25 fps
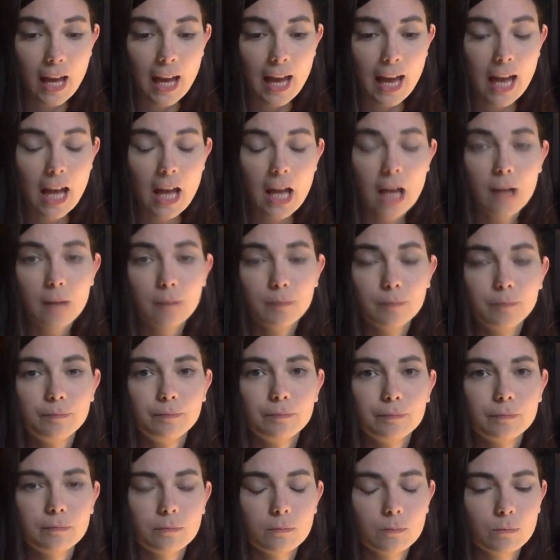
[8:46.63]
Um,
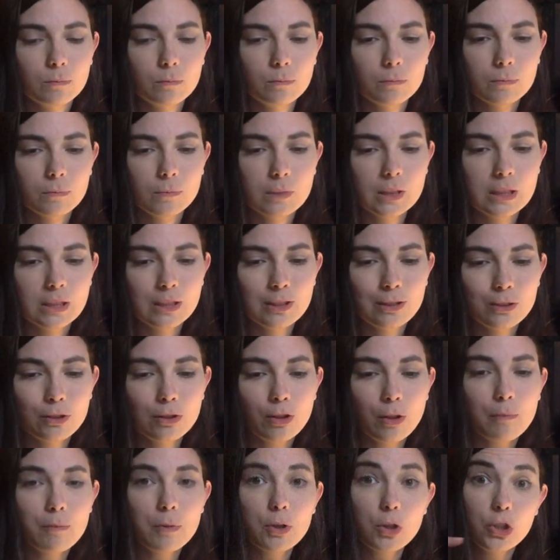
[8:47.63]

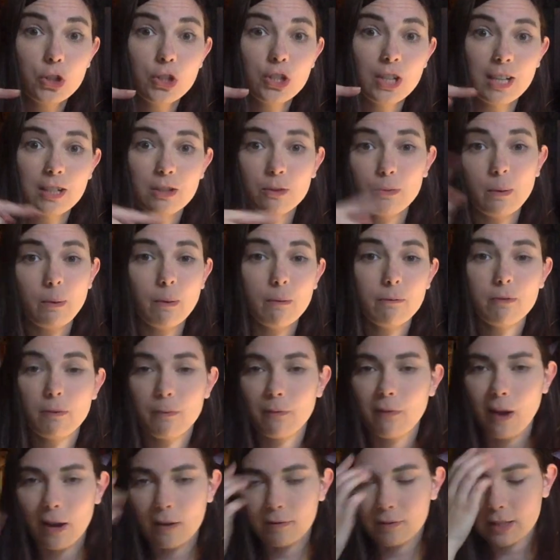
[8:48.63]
number six, we went
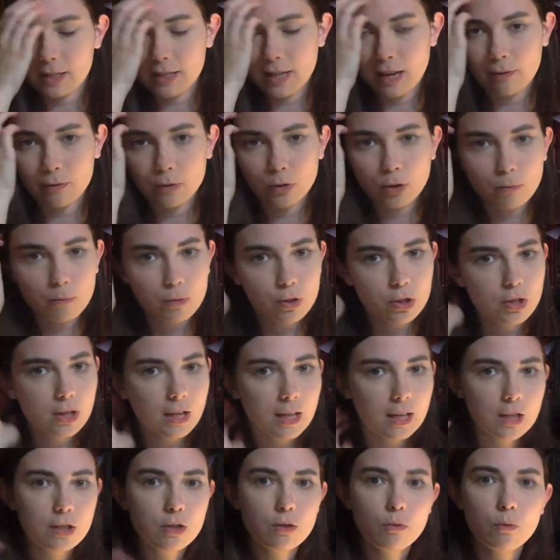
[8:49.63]
from five to seven. Number
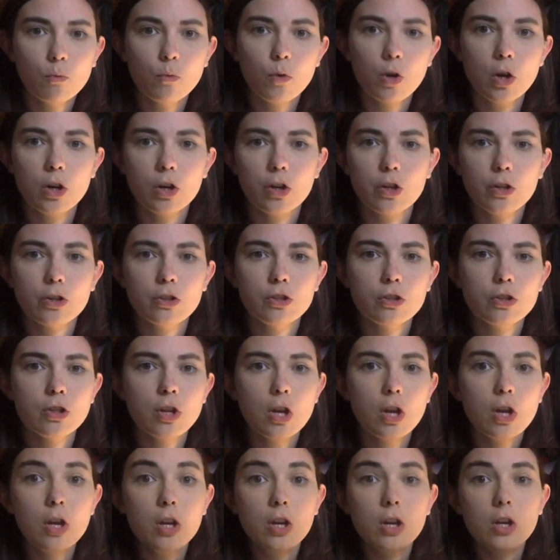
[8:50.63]
six was
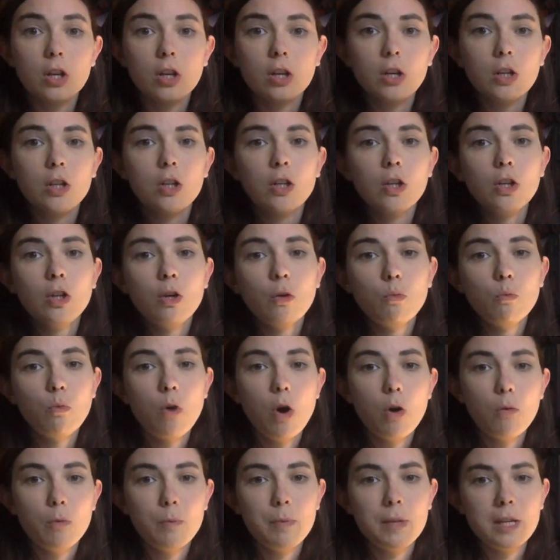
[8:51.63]

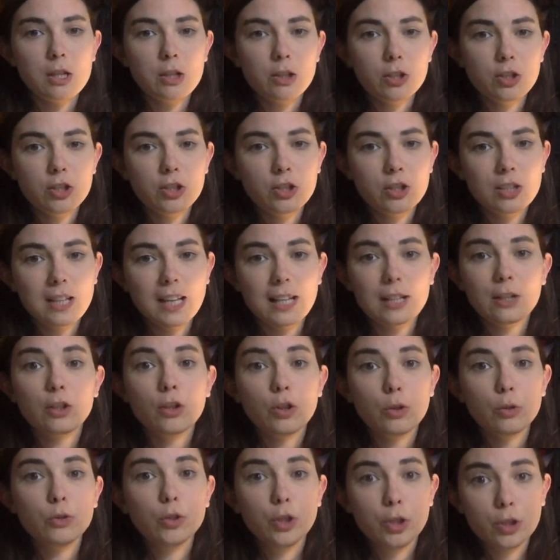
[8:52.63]
what would be your like
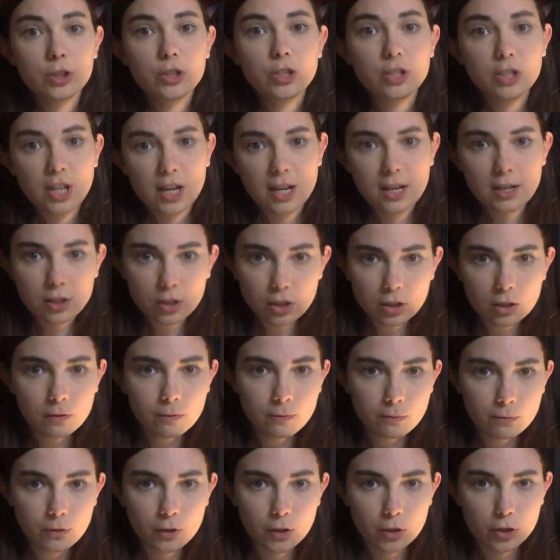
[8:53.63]
go-to suggestion
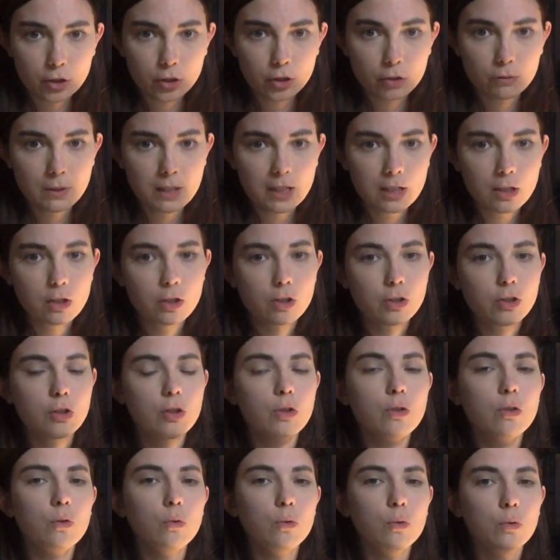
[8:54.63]
for a new reader?
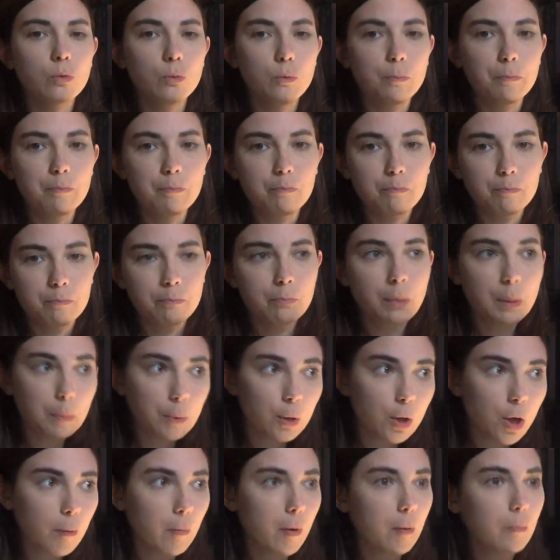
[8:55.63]
So
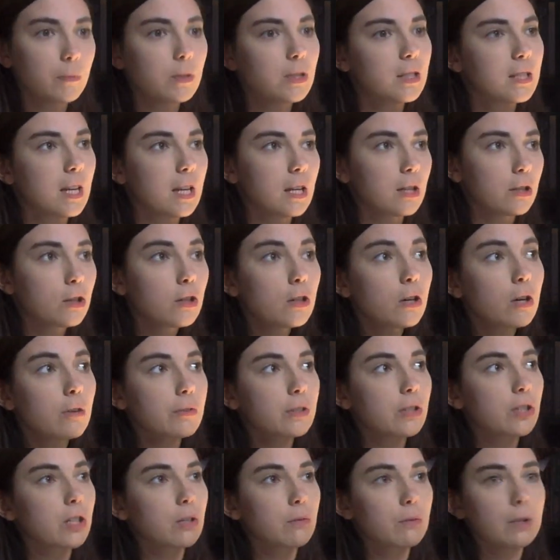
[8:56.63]
people come up and say, You're
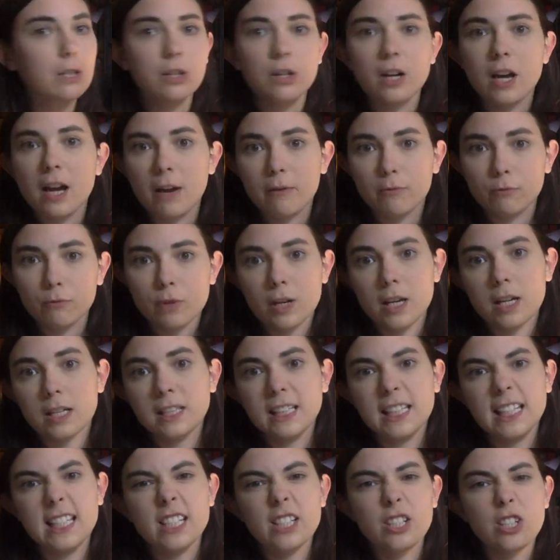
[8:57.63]
obviously a reader I haven't read
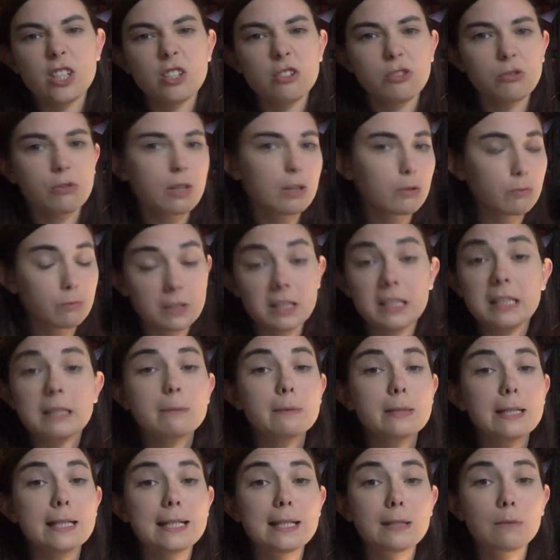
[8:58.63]
in ages, or I don't really
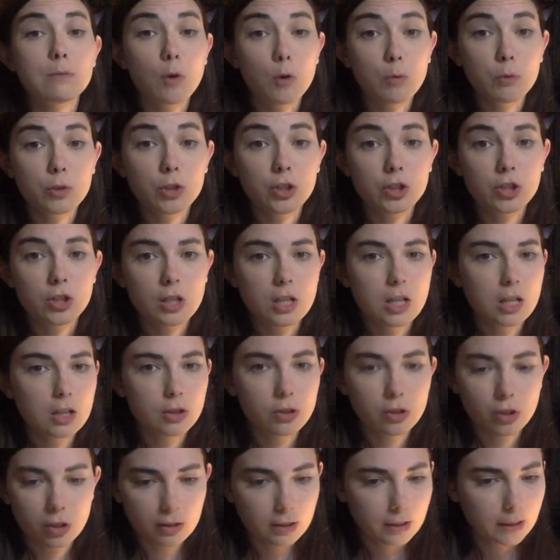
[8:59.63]
read. What would you
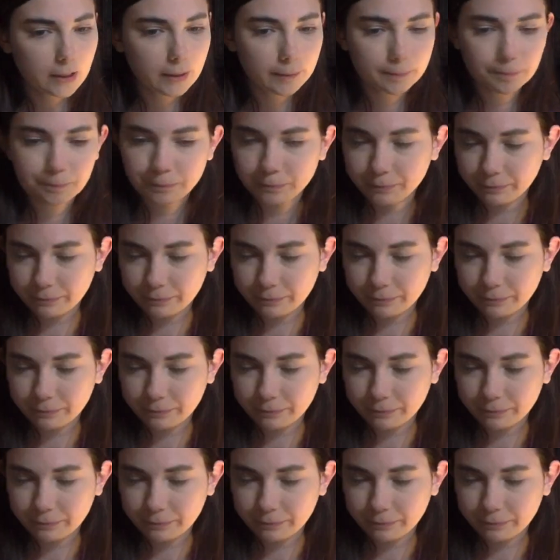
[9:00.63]
suggest starting at?